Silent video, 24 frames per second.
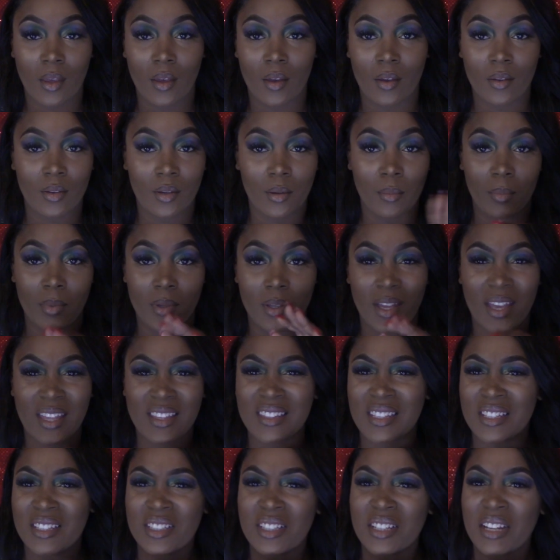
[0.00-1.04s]
I
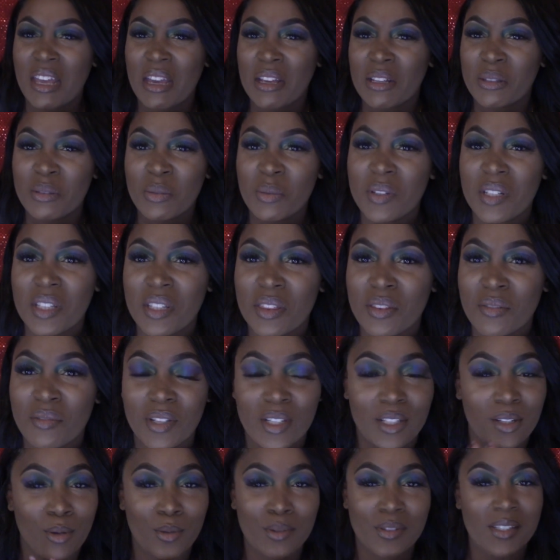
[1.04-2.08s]
think she like
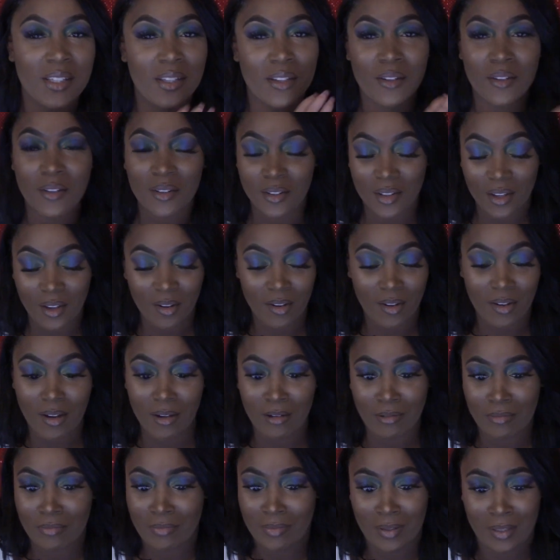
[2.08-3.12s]
23. Don't tell her, y'all. I